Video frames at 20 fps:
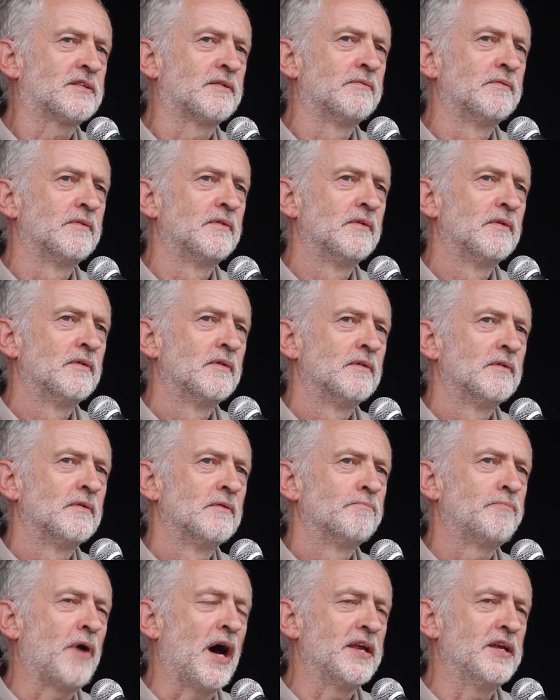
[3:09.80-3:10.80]
traditional
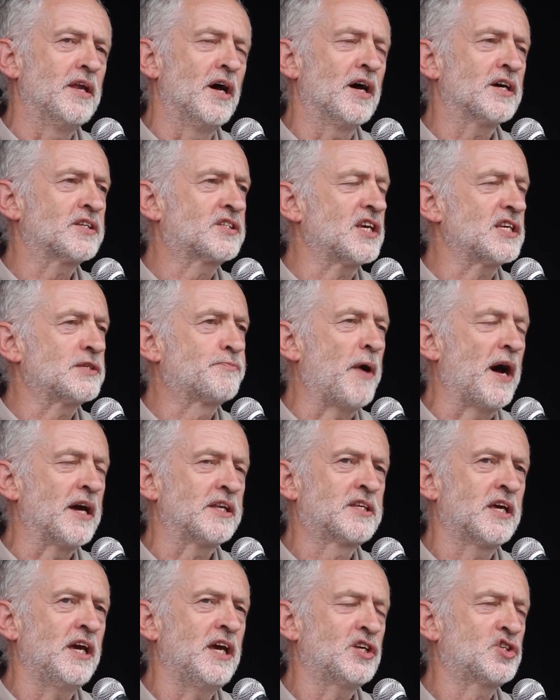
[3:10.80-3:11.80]
parts of the European
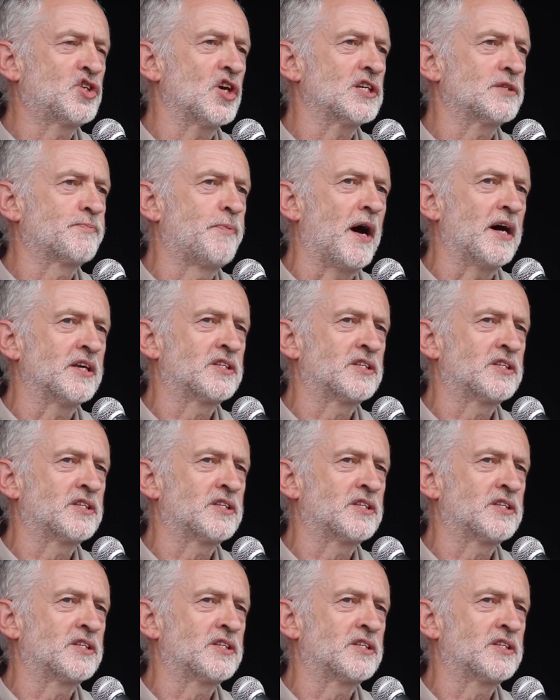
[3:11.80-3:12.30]
left, has